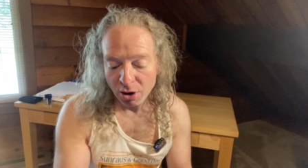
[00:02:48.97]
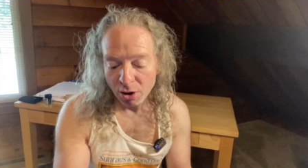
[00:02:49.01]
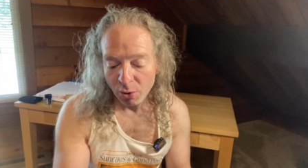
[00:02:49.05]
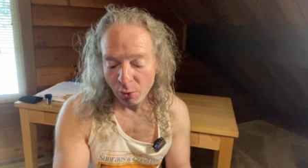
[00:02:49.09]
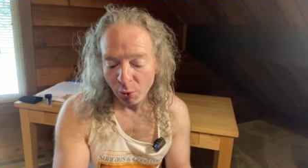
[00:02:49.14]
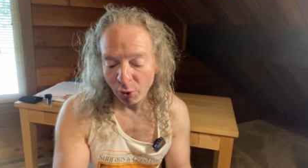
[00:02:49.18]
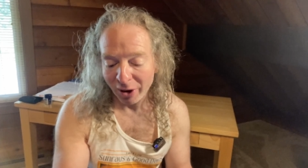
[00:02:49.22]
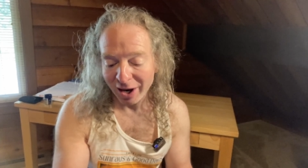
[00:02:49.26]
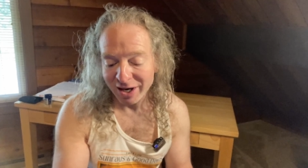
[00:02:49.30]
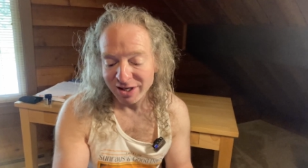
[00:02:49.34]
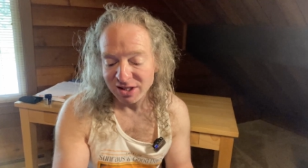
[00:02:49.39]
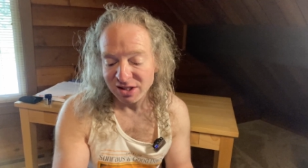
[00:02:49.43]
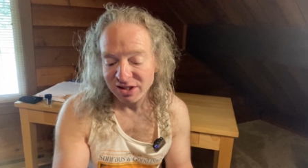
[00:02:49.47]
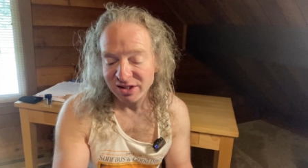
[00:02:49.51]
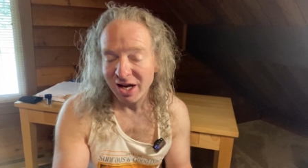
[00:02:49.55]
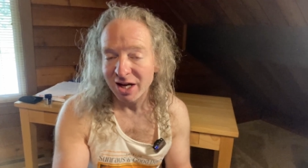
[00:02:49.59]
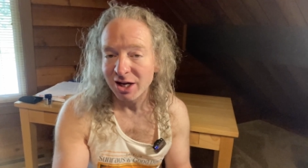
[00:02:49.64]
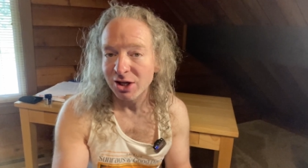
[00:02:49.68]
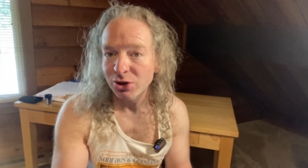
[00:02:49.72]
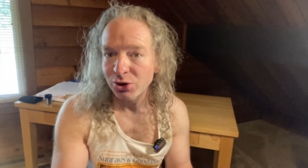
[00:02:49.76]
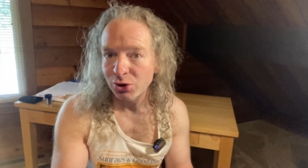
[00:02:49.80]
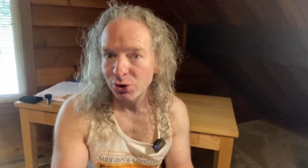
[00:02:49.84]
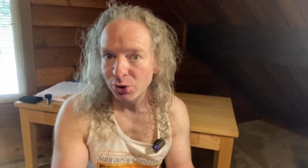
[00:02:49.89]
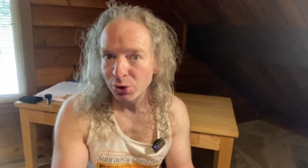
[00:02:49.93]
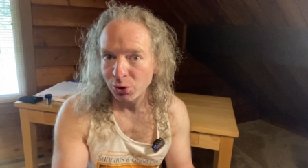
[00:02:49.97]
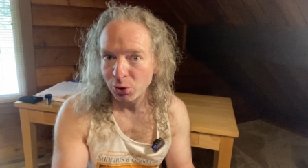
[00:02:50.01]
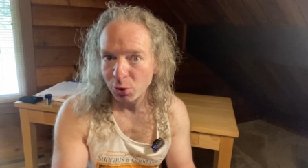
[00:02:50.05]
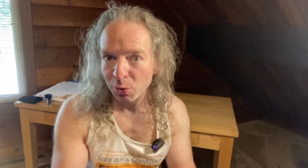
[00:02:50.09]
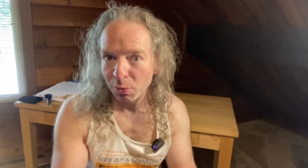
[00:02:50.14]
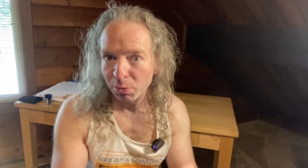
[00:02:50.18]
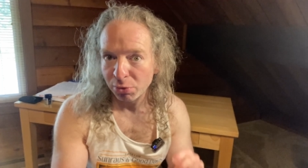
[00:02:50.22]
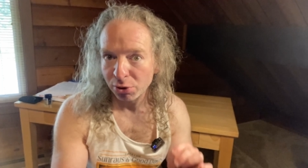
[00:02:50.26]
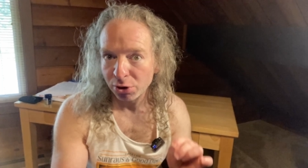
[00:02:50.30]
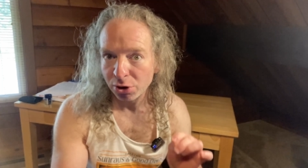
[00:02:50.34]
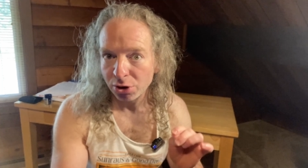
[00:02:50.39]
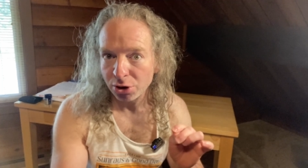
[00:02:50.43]
where I decided to
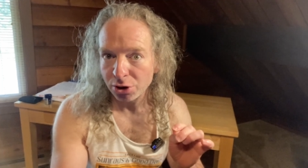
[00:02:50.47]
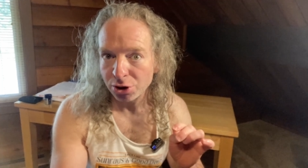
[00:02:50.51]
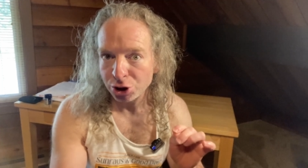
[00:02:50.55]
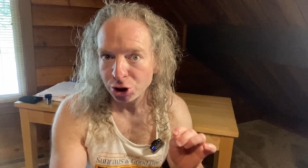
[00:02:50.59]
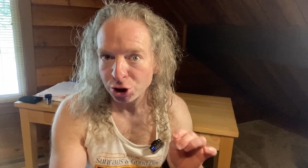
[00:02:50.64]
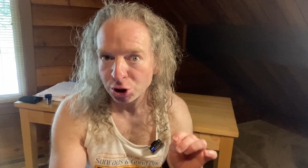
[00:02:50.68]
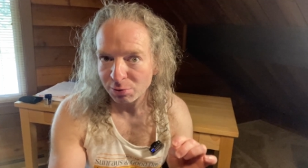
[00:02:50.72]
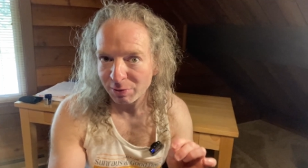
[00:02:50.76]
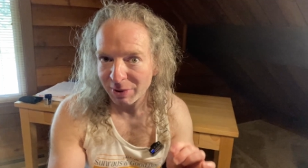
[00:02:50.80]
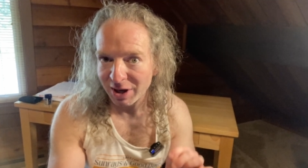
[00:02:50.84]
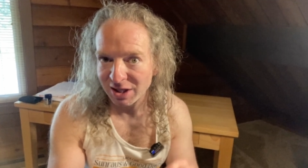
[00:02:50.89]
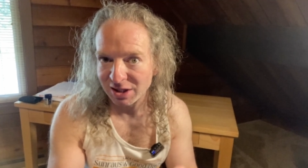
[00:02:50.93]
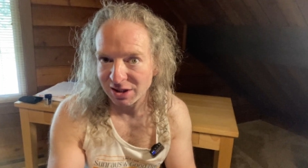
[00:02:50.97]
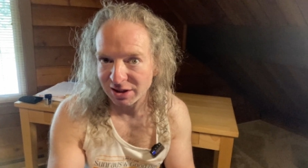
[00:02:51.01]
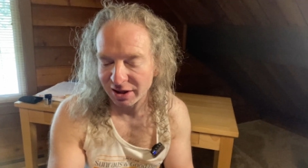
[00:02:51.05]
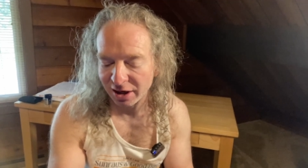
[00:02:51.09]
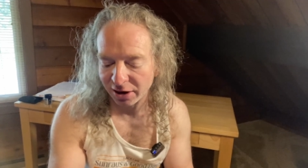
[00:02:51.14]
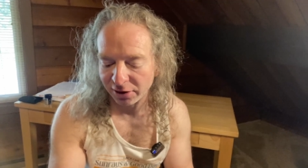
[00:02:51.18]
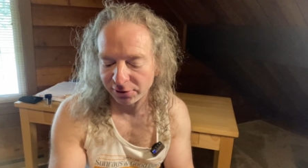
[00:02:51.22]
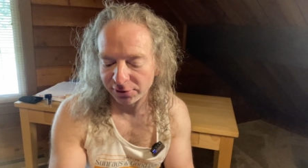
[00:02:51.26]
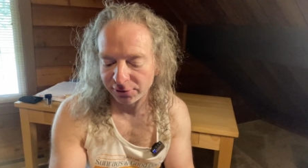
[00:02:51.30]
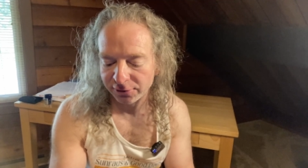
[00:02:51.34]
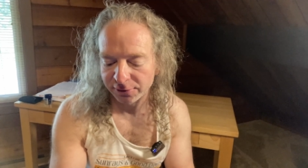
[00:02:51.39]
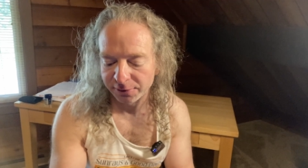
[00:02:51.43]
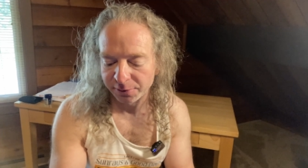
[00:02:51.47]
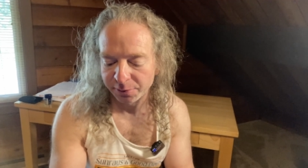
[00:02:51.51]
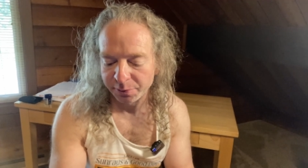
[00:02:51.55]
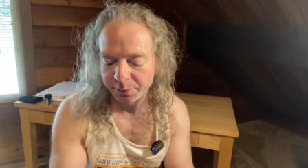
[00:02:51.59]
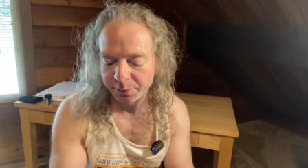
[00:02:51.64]
push myself.